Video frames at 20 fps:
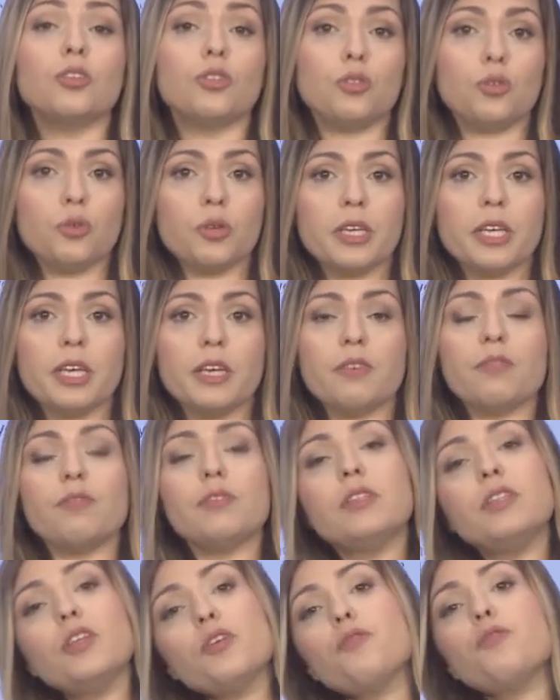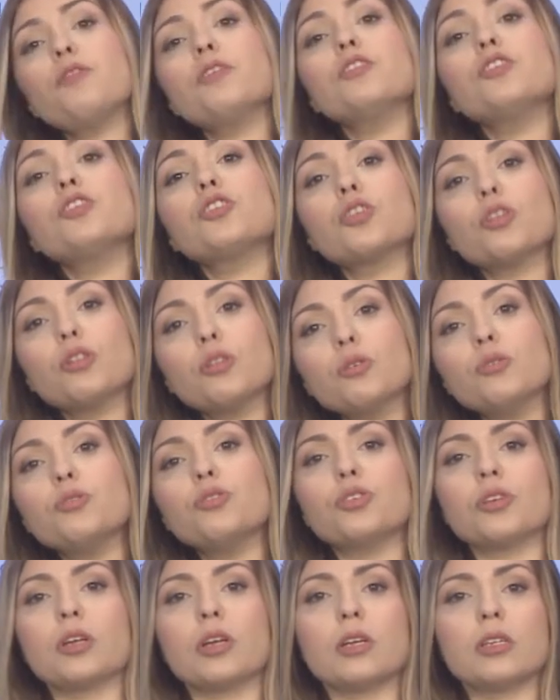to give different
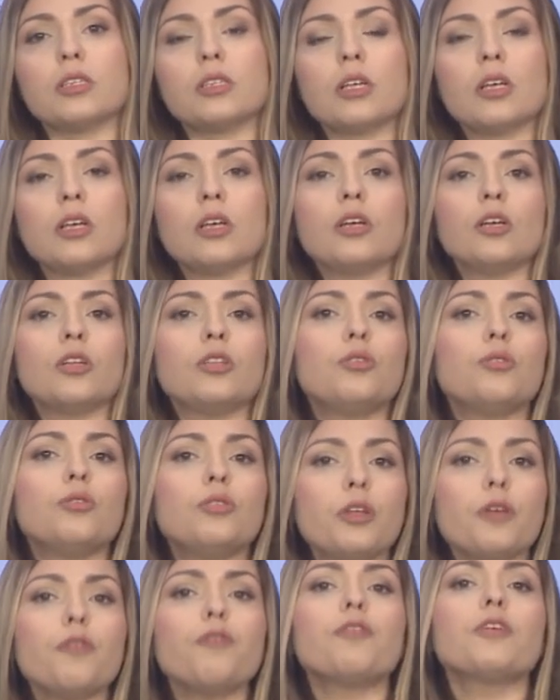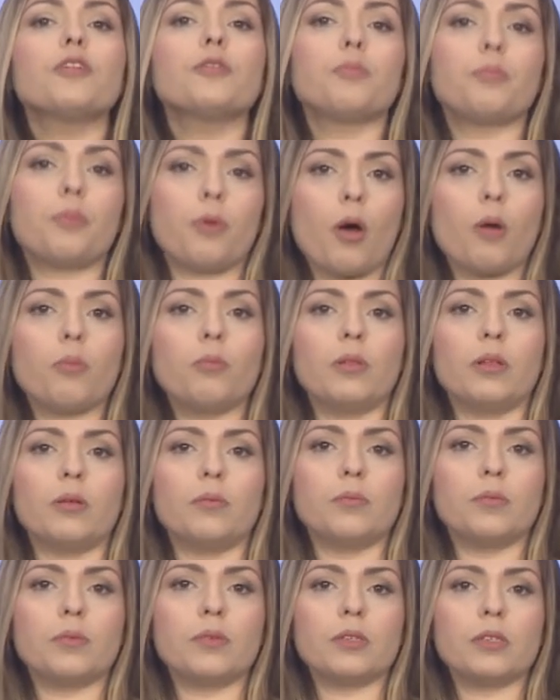solutions to different
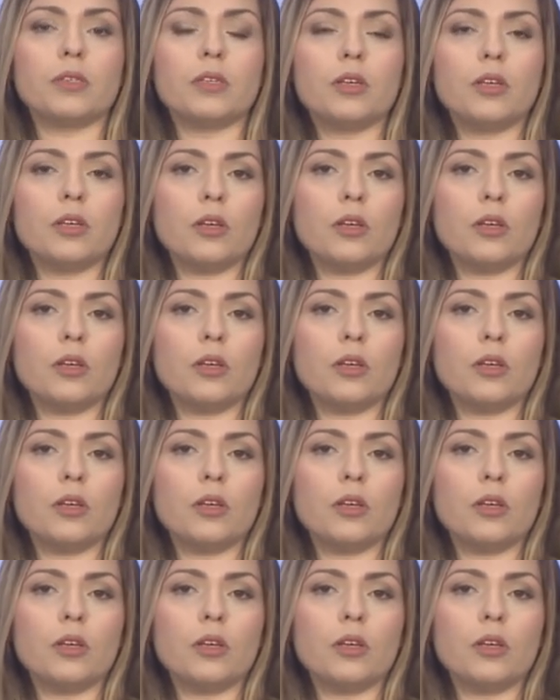problems.